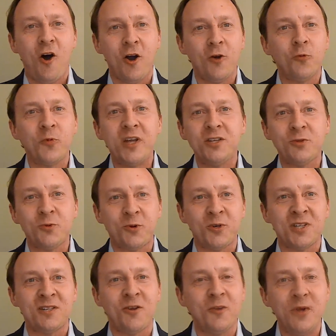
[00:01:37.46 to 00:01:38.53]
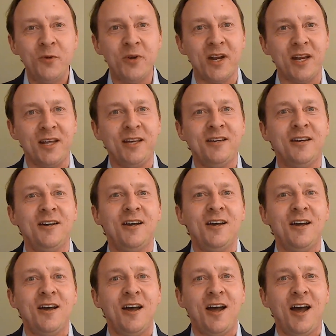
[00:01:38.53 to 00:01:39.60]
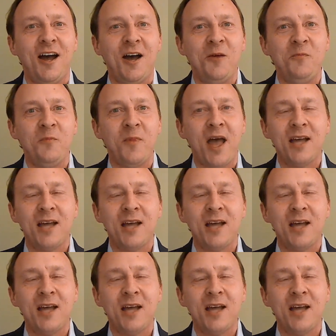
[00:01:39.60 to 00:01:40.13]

Our research community um,